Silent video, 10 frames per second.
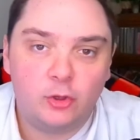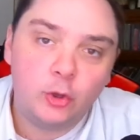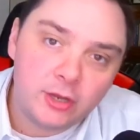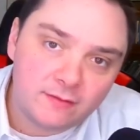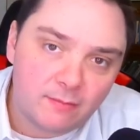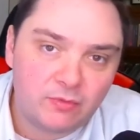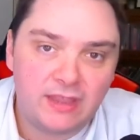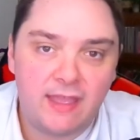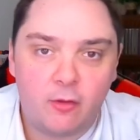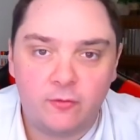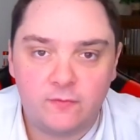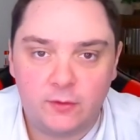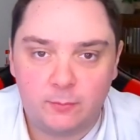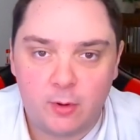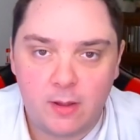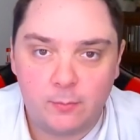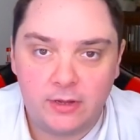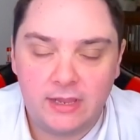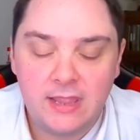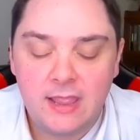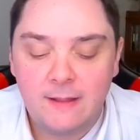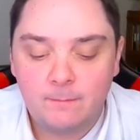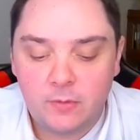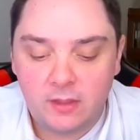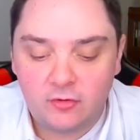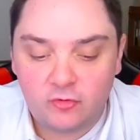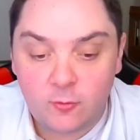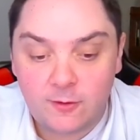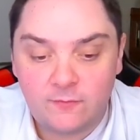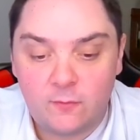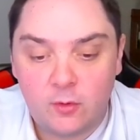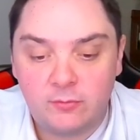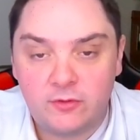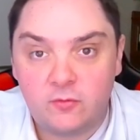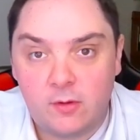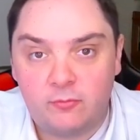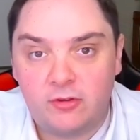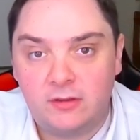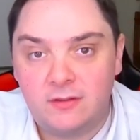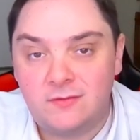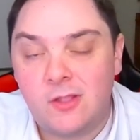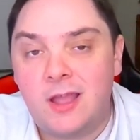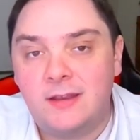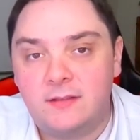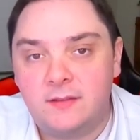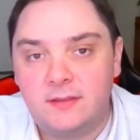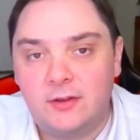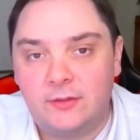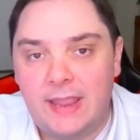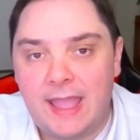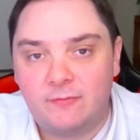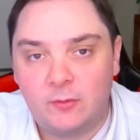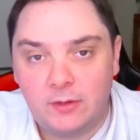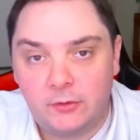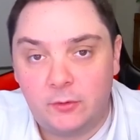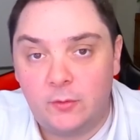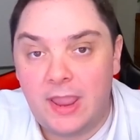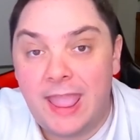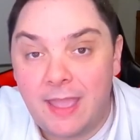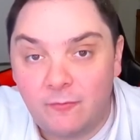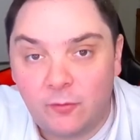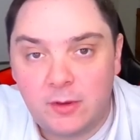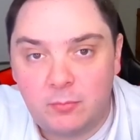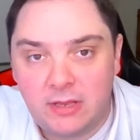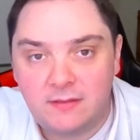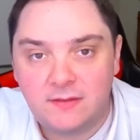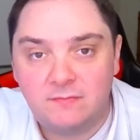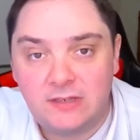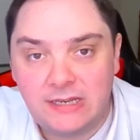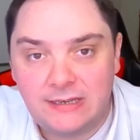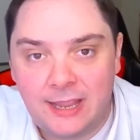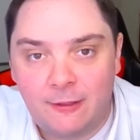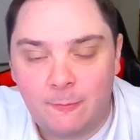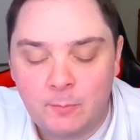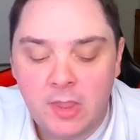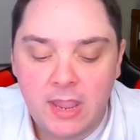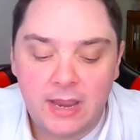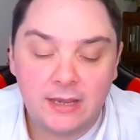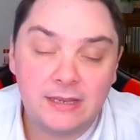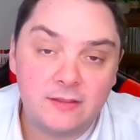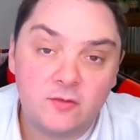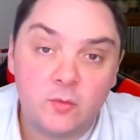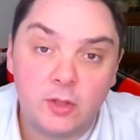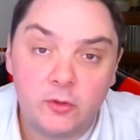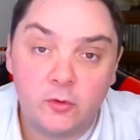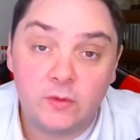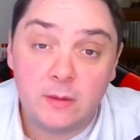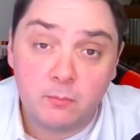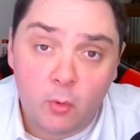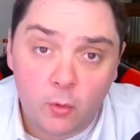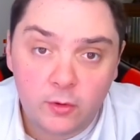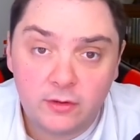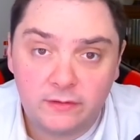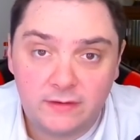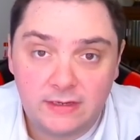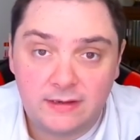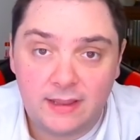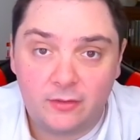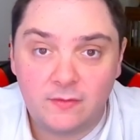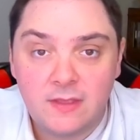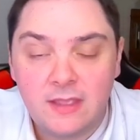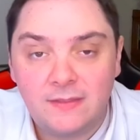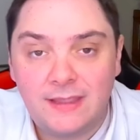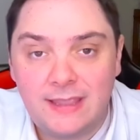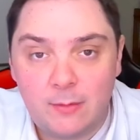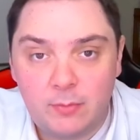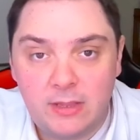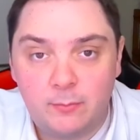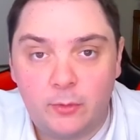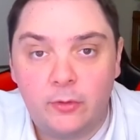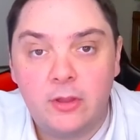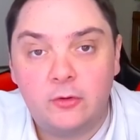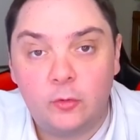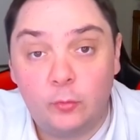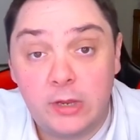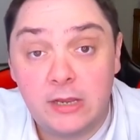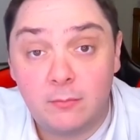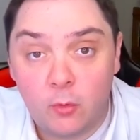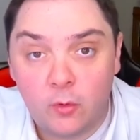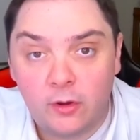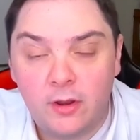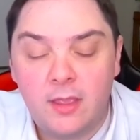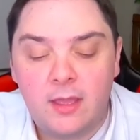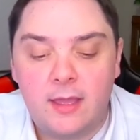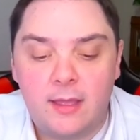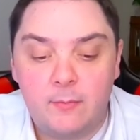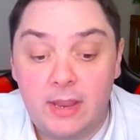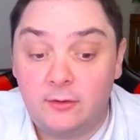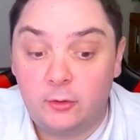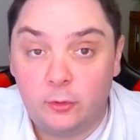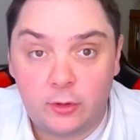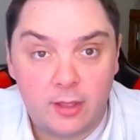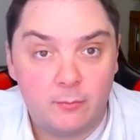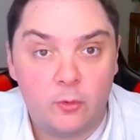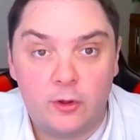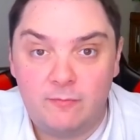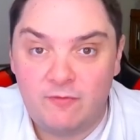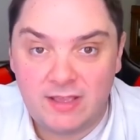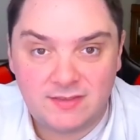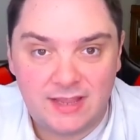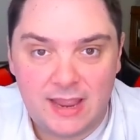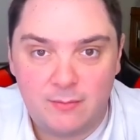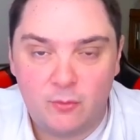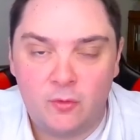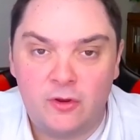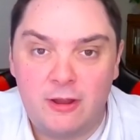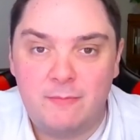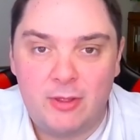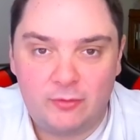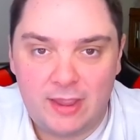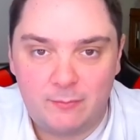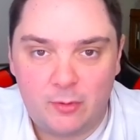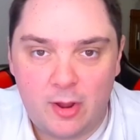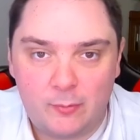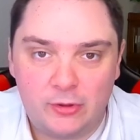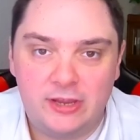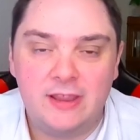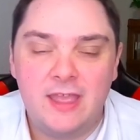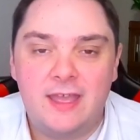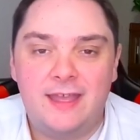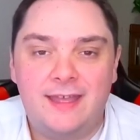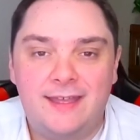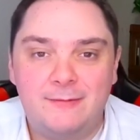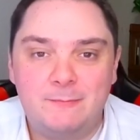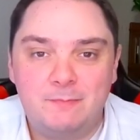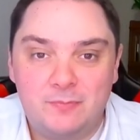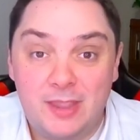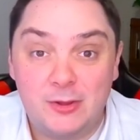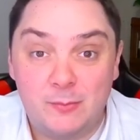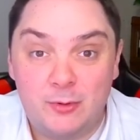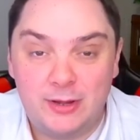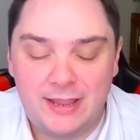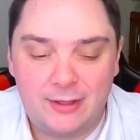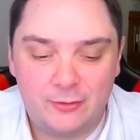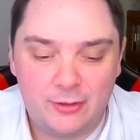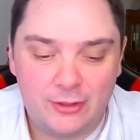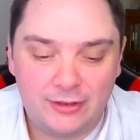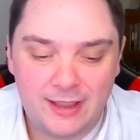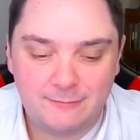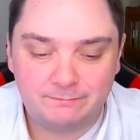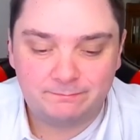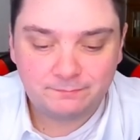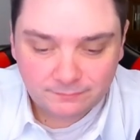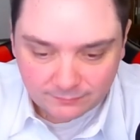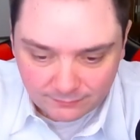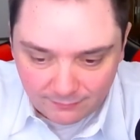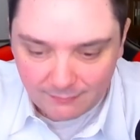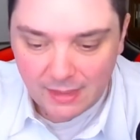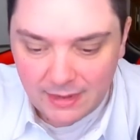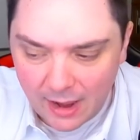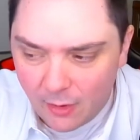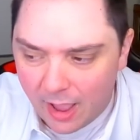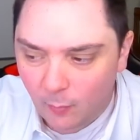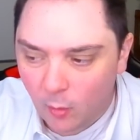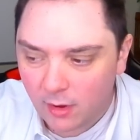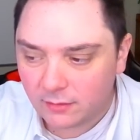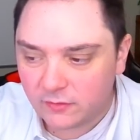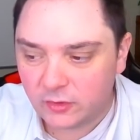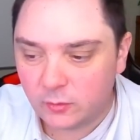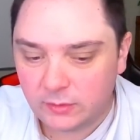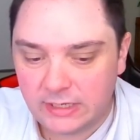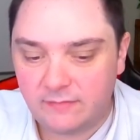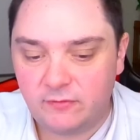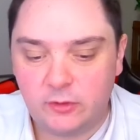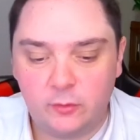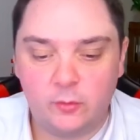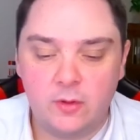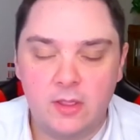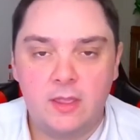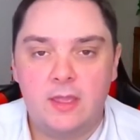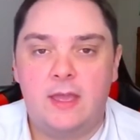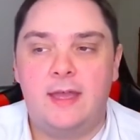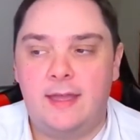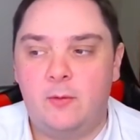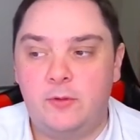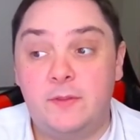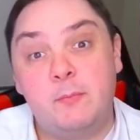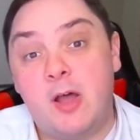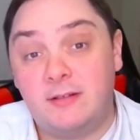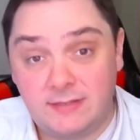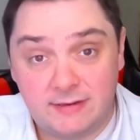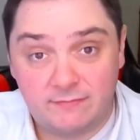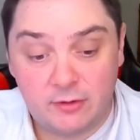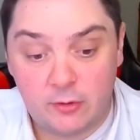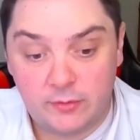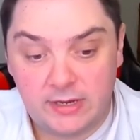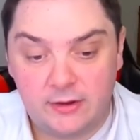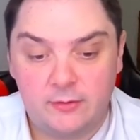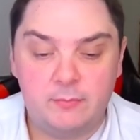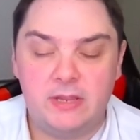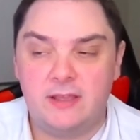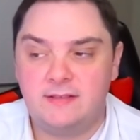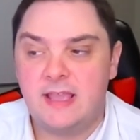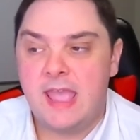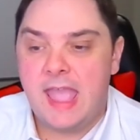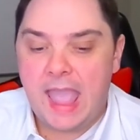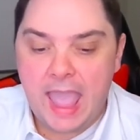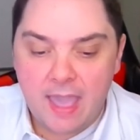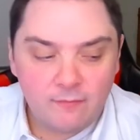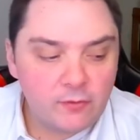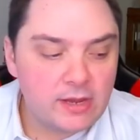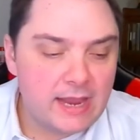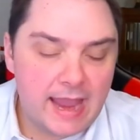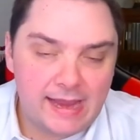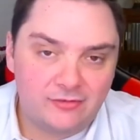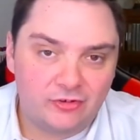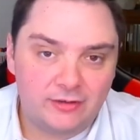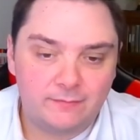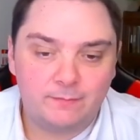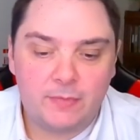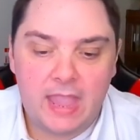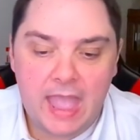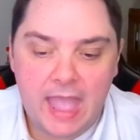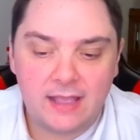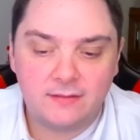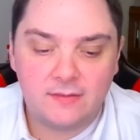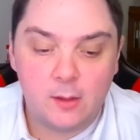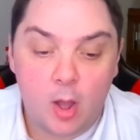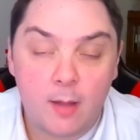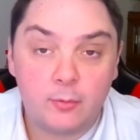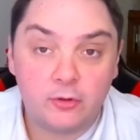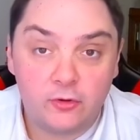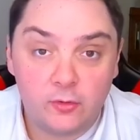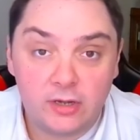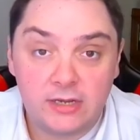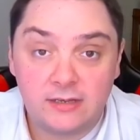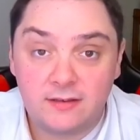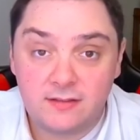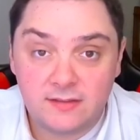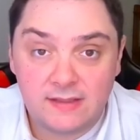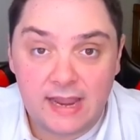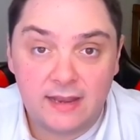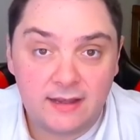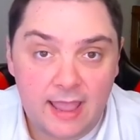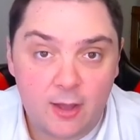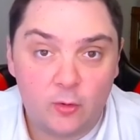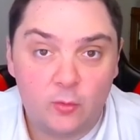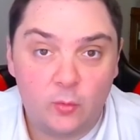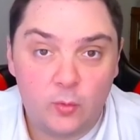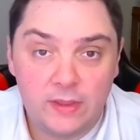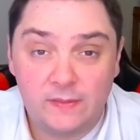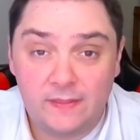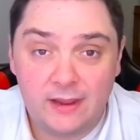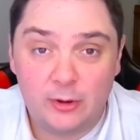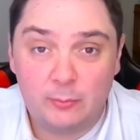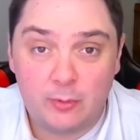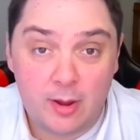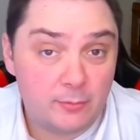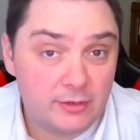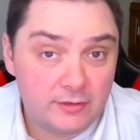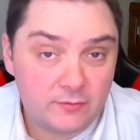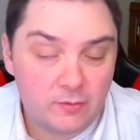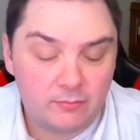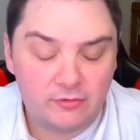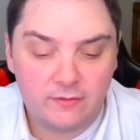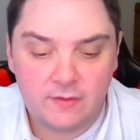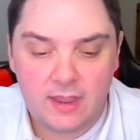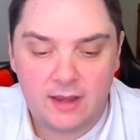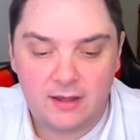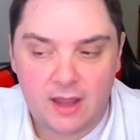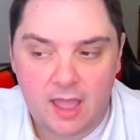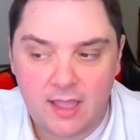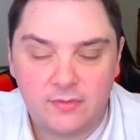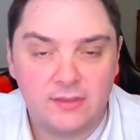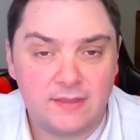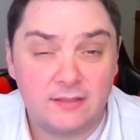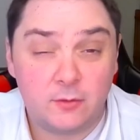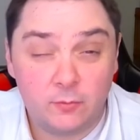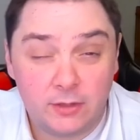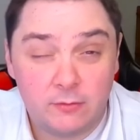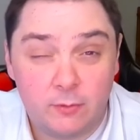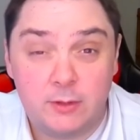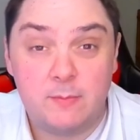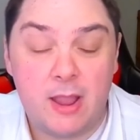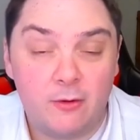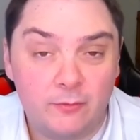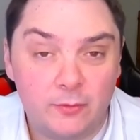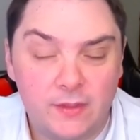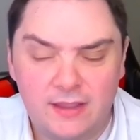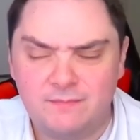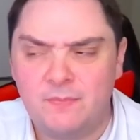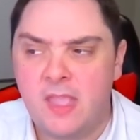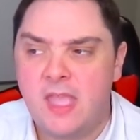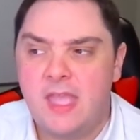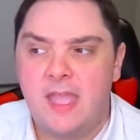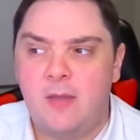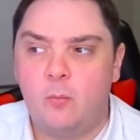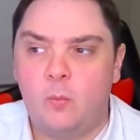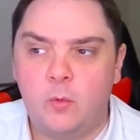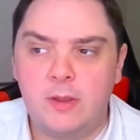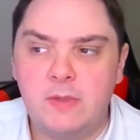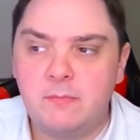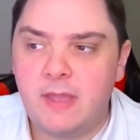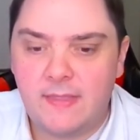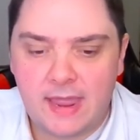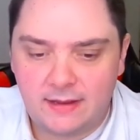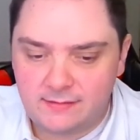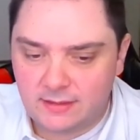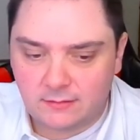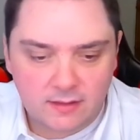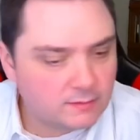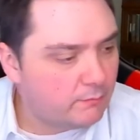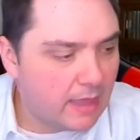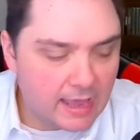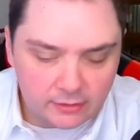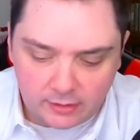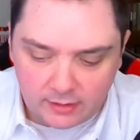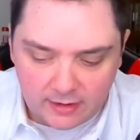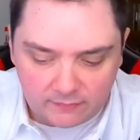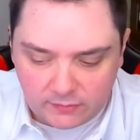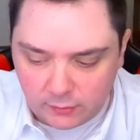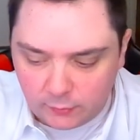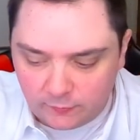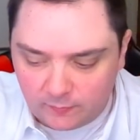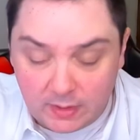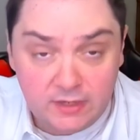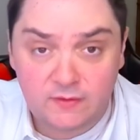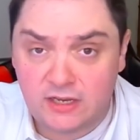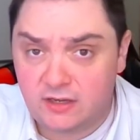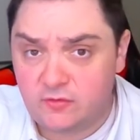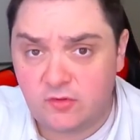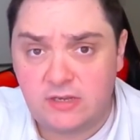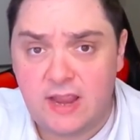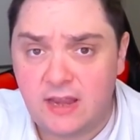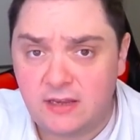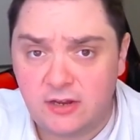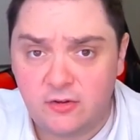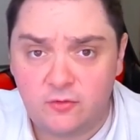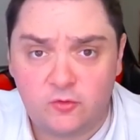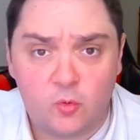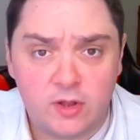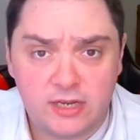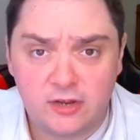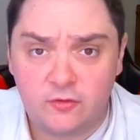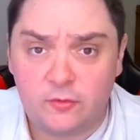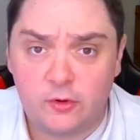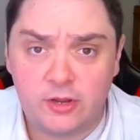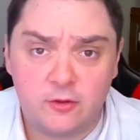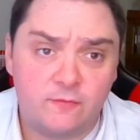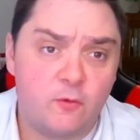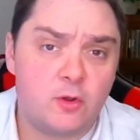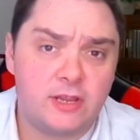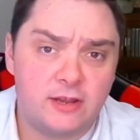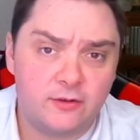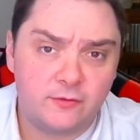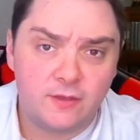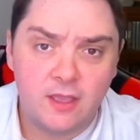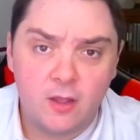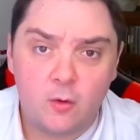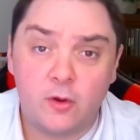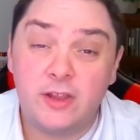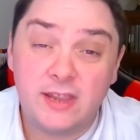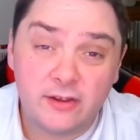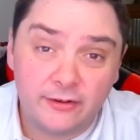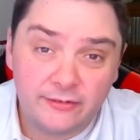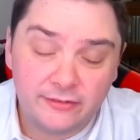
look at something else for the property. The short form description does not necessarily have to include every piece of detail, it needs to include the important details that get people to read more um, and to look up more and investigate more about that property um, that you're putting out online. Now, I want to leave you uh, with a positive note here because every agent has the opportunity to stand out with their property descriptions. And I think that's a really, really powerful thing. And what I mean by that is it doesn't matter if you've been in the industry 10 years, 20 years, 30 years, 40 years, or a year.